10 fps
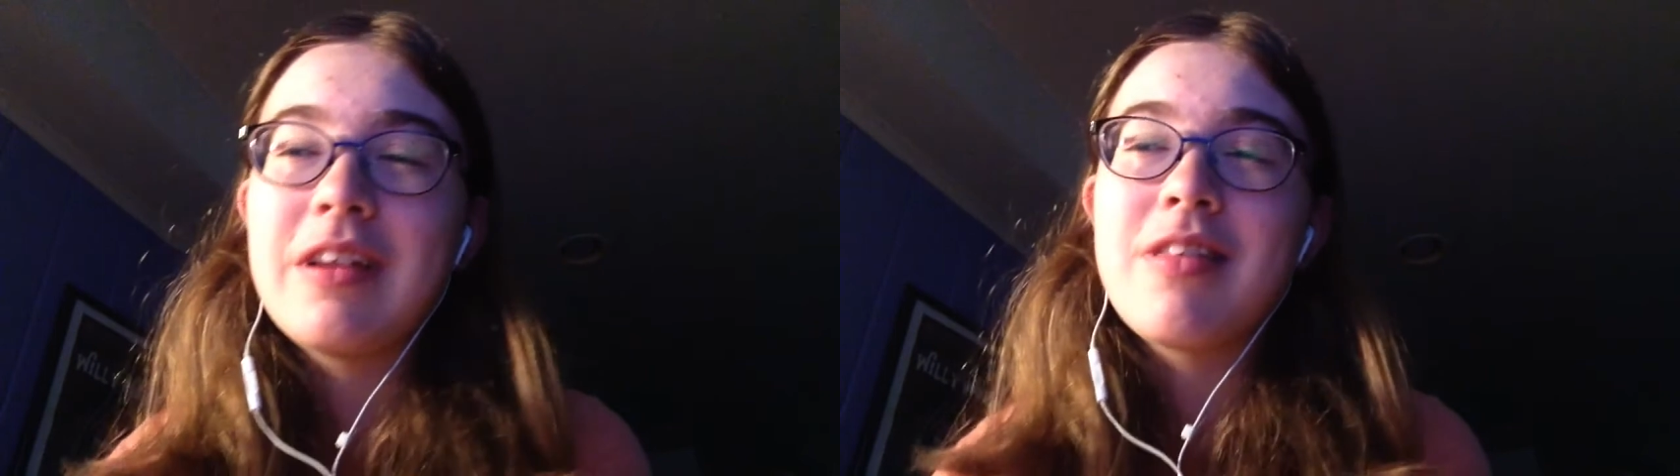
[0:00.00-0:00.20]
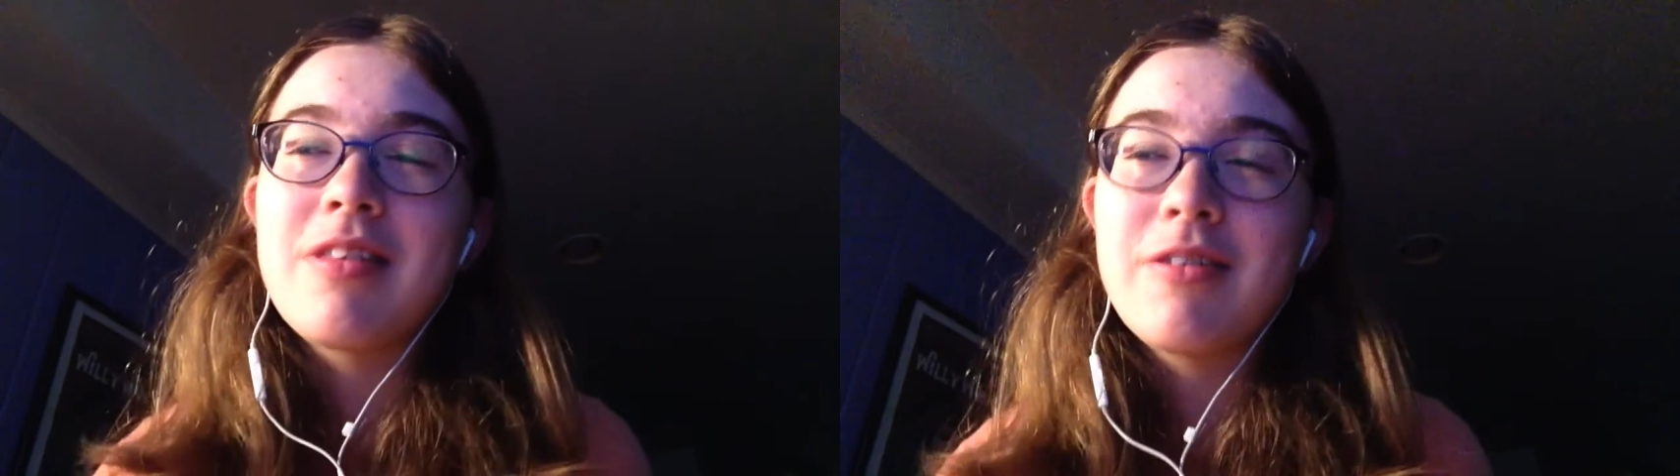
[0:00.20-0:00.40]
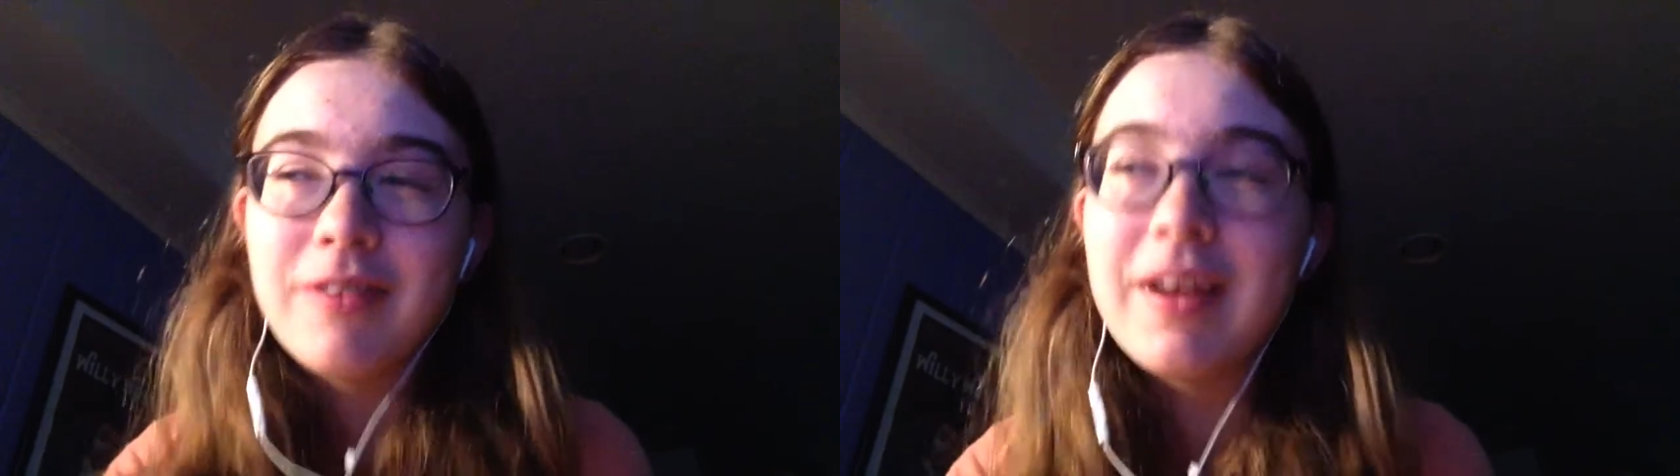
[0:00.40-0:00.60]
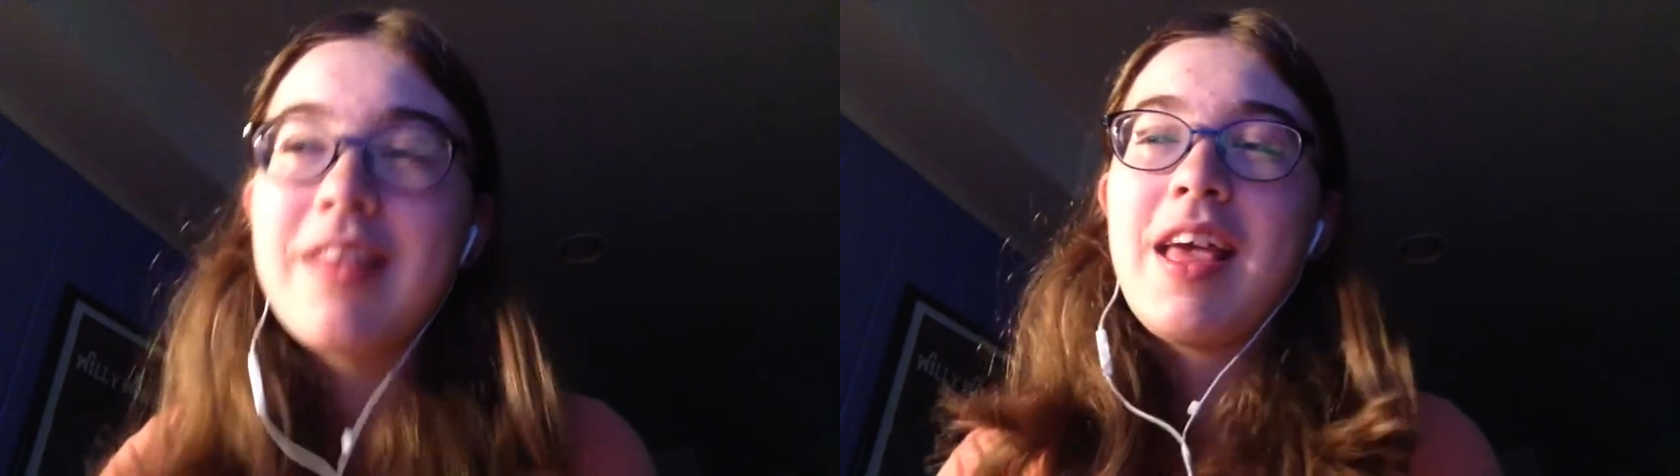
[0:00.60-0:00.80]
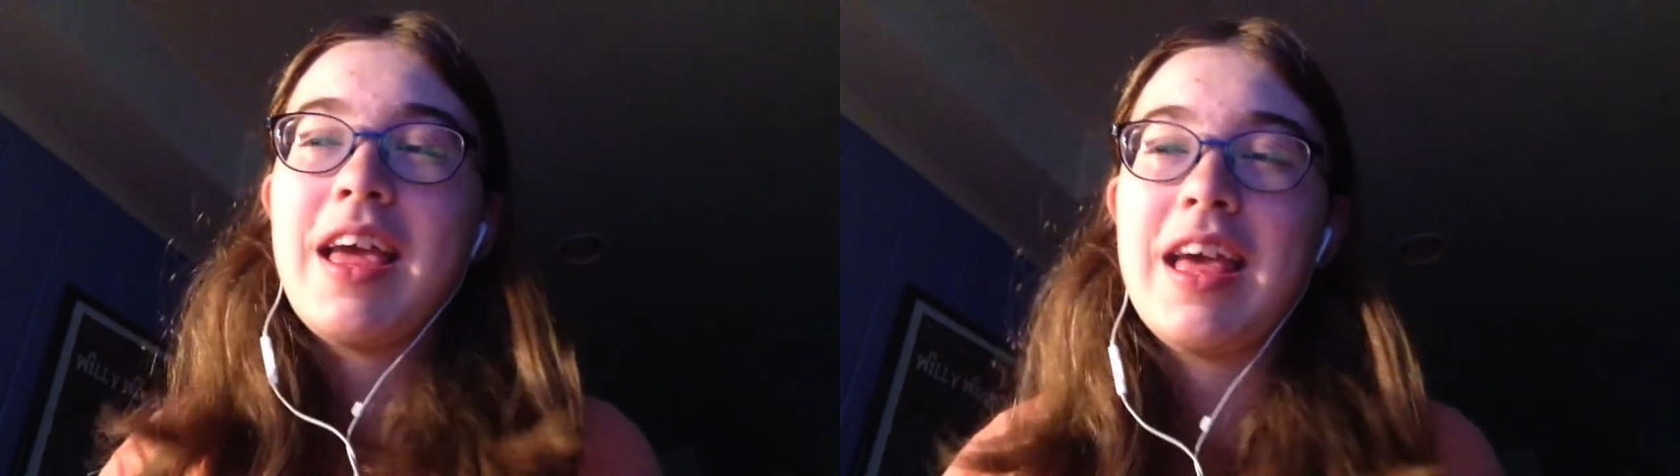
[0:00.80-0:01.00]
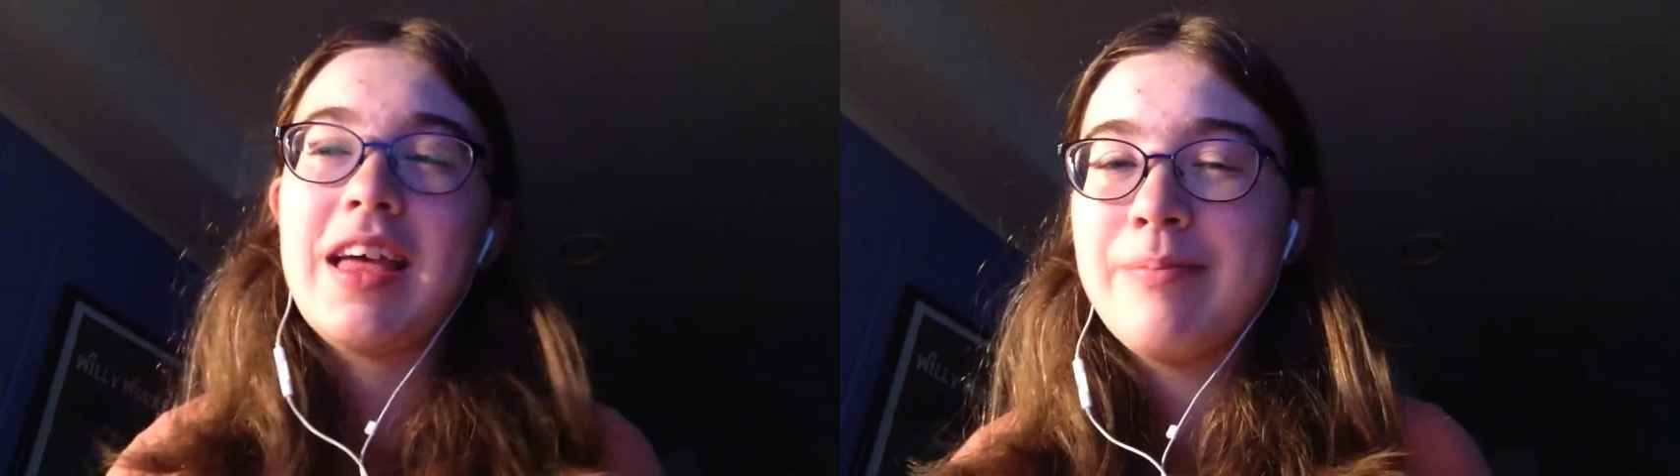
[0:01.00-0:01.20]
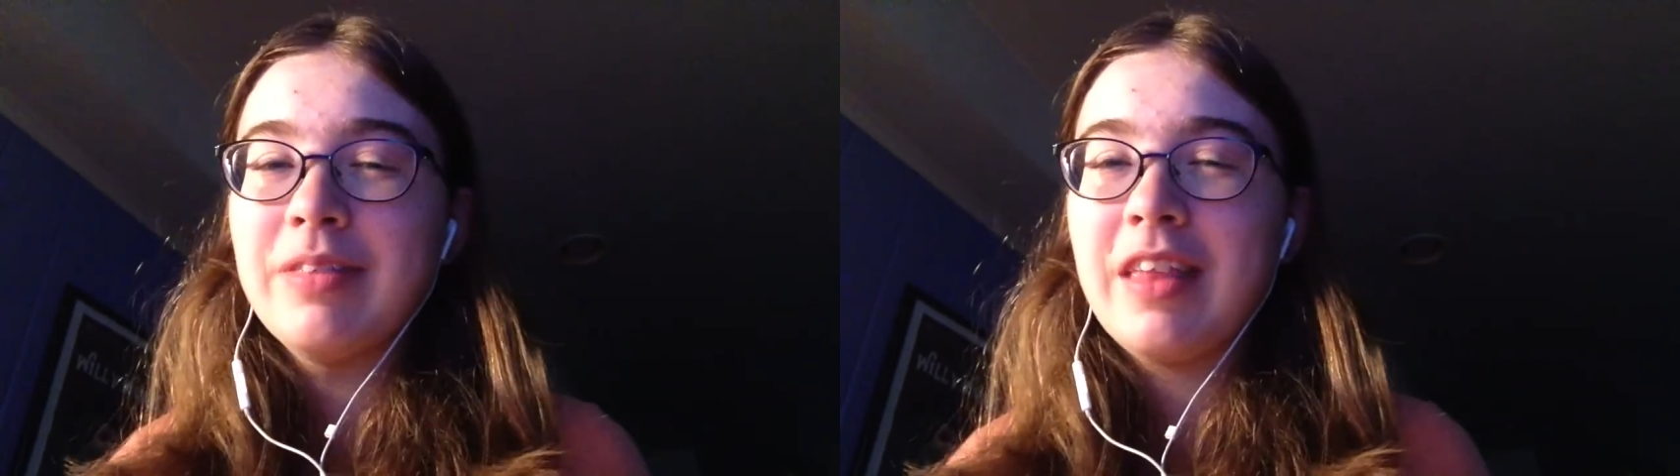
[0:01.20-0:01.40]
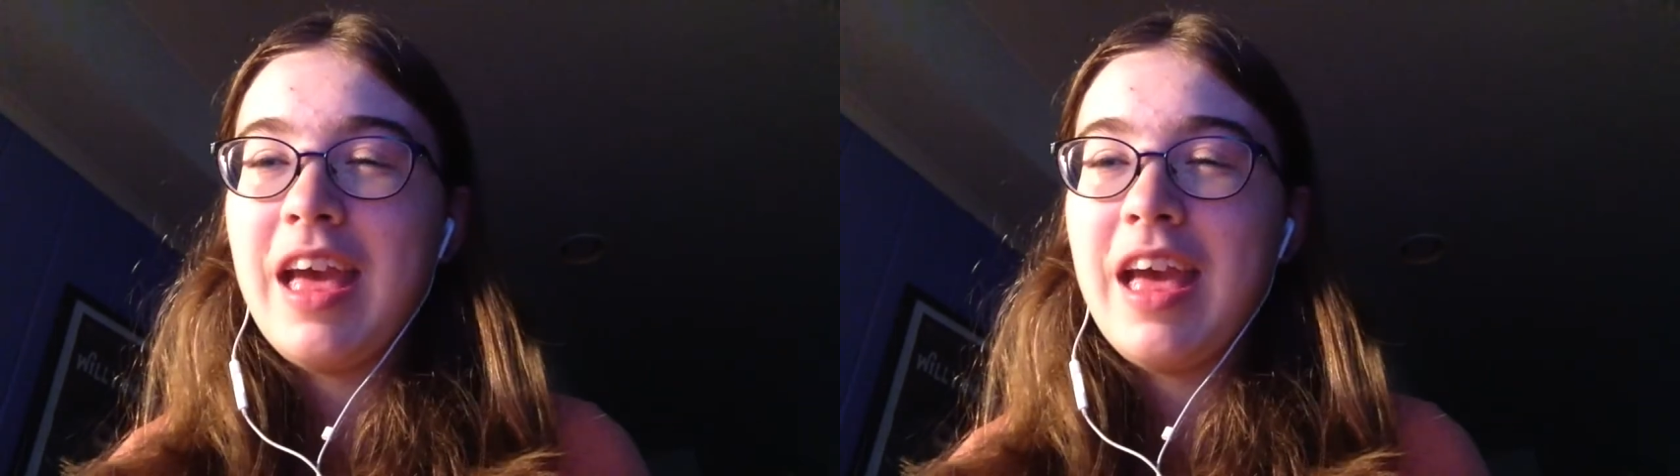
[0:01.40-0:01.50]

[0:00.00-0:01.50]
as quick as I can.